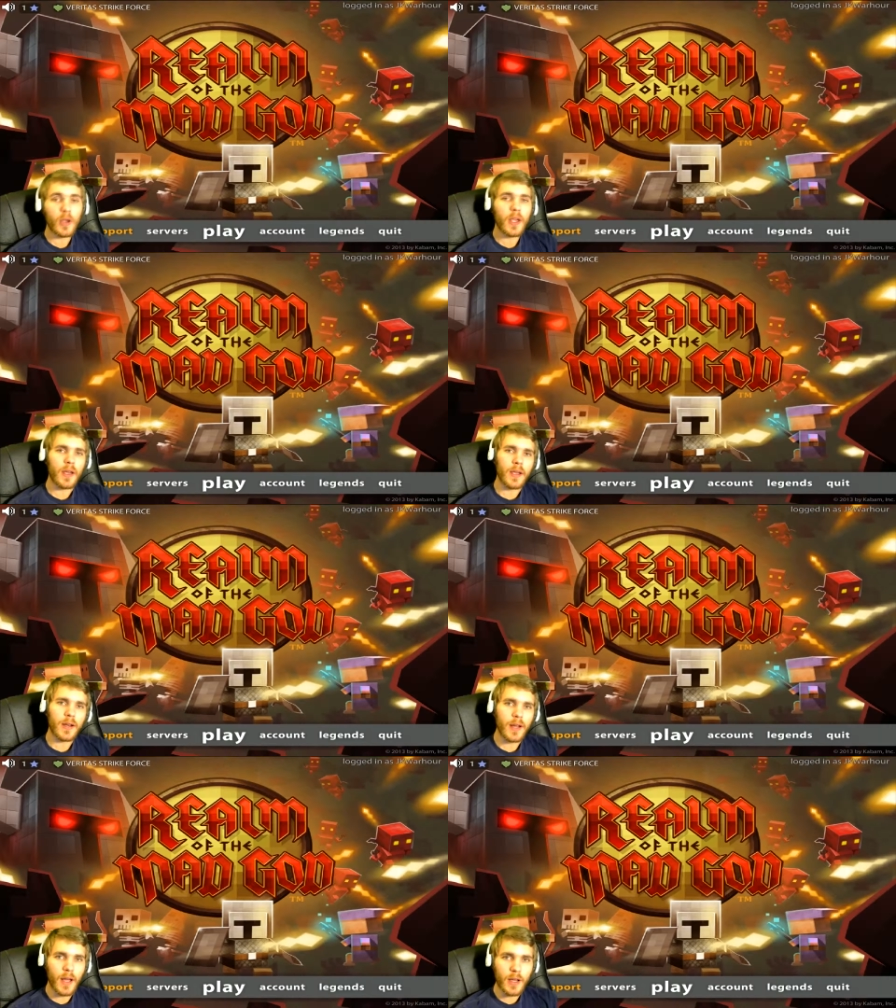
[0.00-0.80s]
Oh yeah,
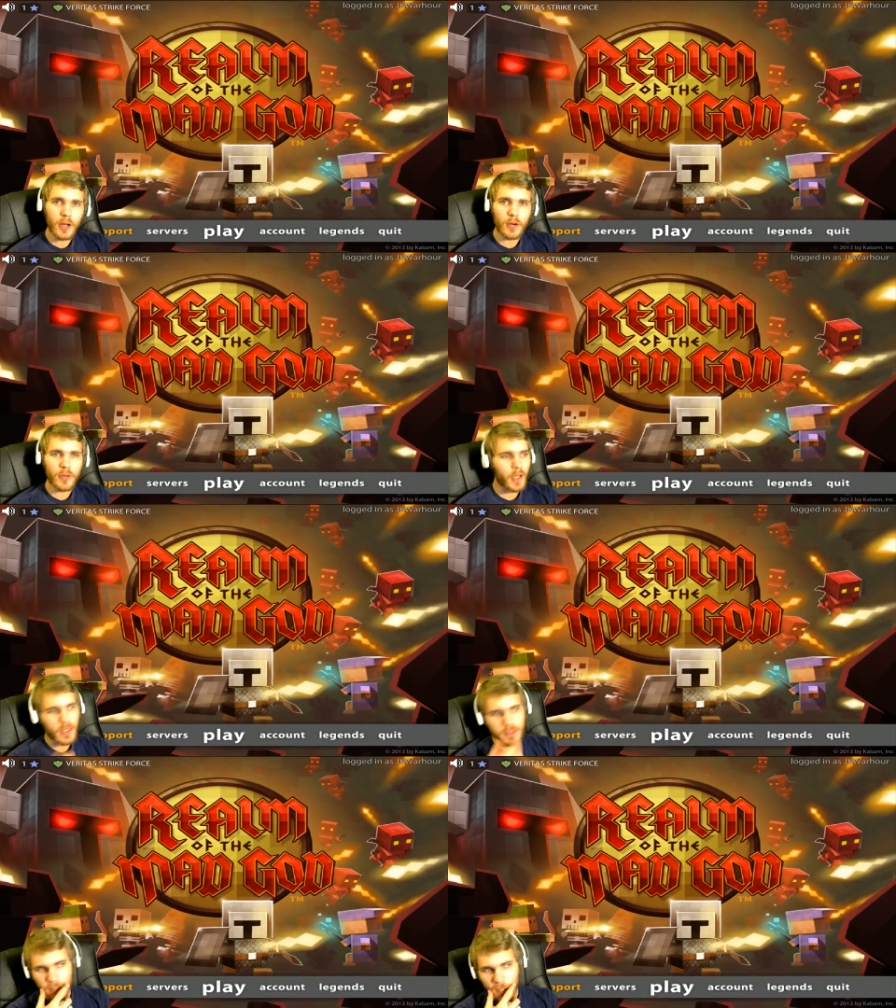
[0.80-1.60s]
and uh, another
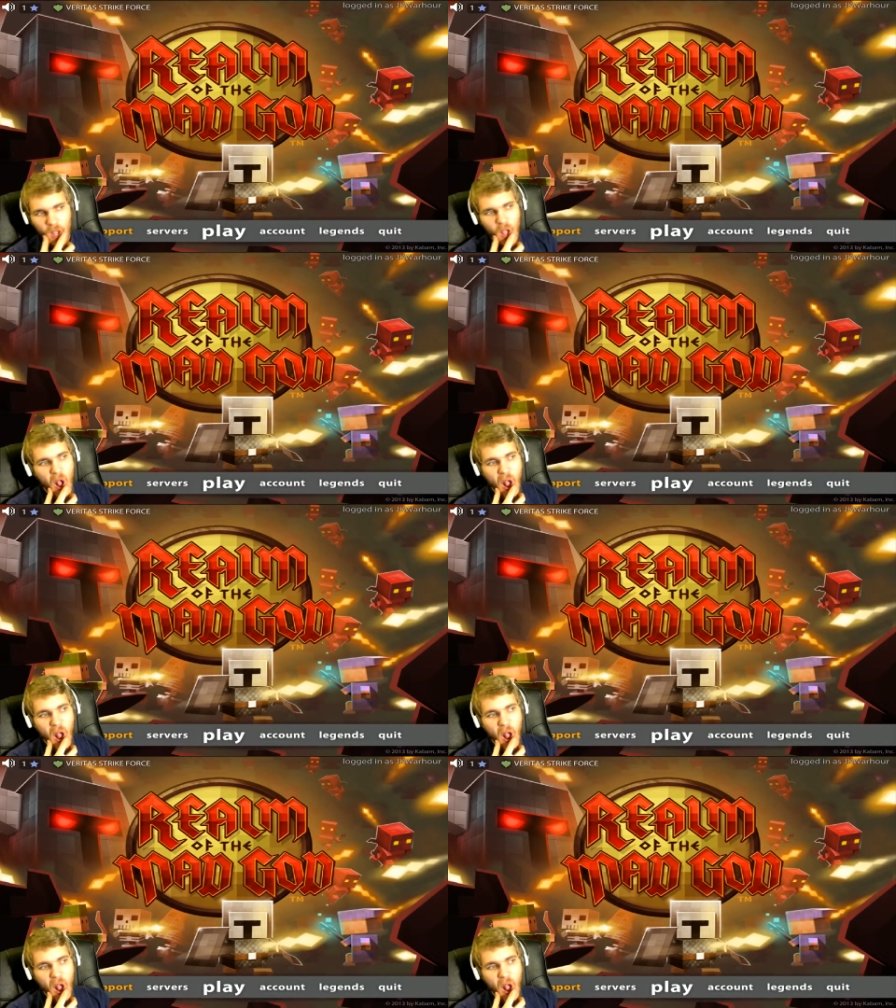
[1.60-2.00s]
thing, let's see.